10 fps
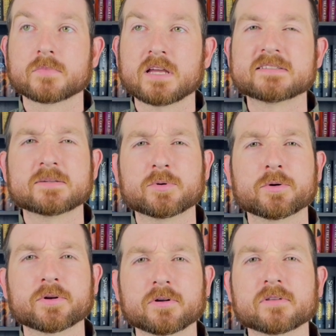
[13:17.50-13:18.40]
say
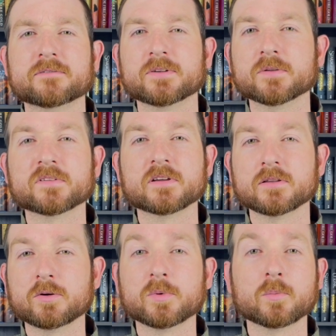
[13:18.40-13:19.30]
Broken Earth feels a
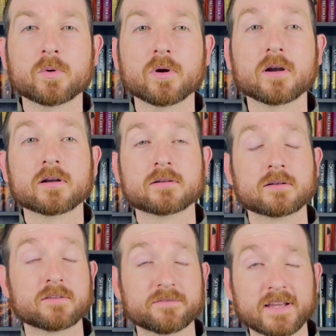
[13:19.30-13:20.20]
little bit more
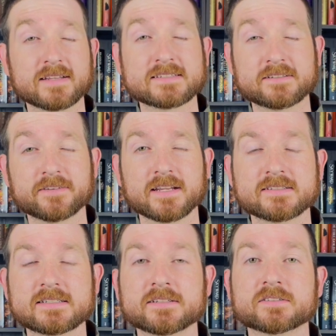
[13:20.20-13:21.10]
fantasy
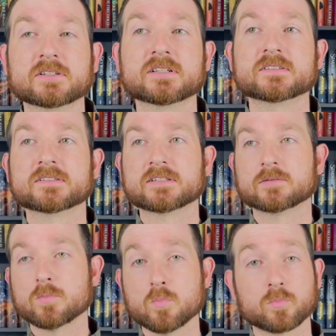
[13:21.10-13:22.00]
because there is
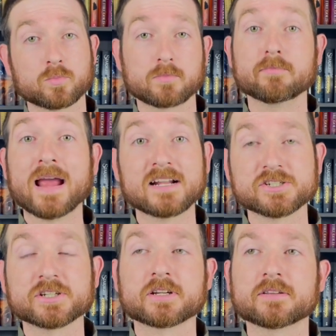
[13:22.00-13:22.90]

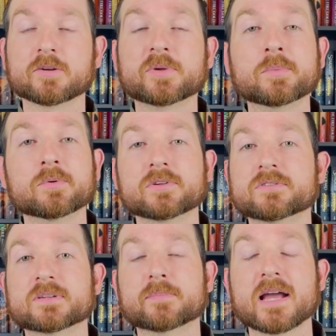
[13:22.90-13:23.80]
magic. There are people
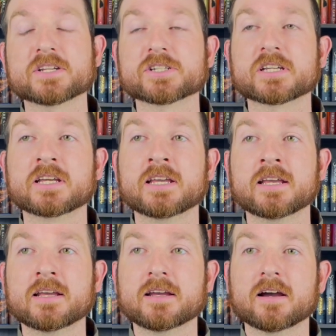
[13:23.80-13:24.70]
using magic
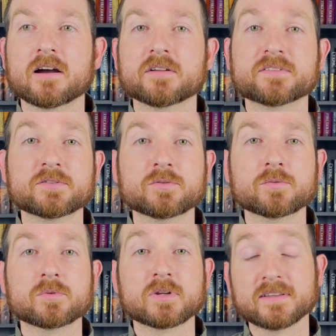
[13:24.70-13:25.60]

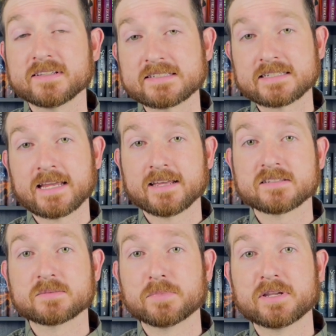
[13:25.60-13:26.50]
to, in this
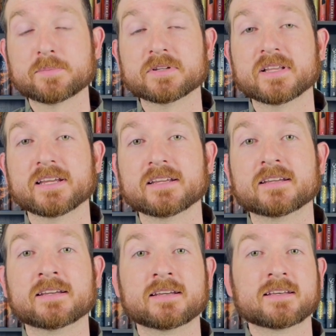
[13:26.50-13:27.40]
case, manipulate
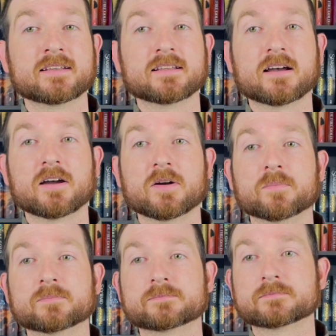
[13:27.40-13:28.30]

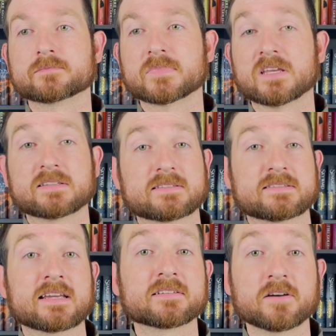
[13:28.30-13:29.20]

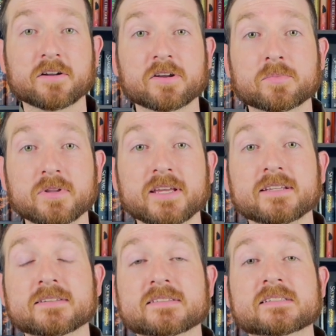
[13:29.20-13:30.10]
tectonic
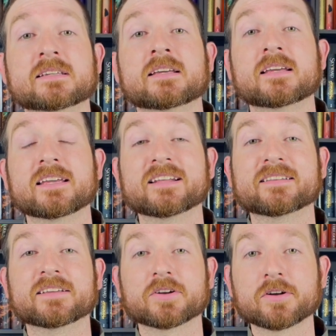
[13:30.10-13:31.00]
plates in
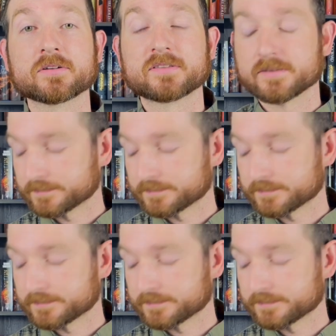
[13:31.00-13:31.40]
the earth.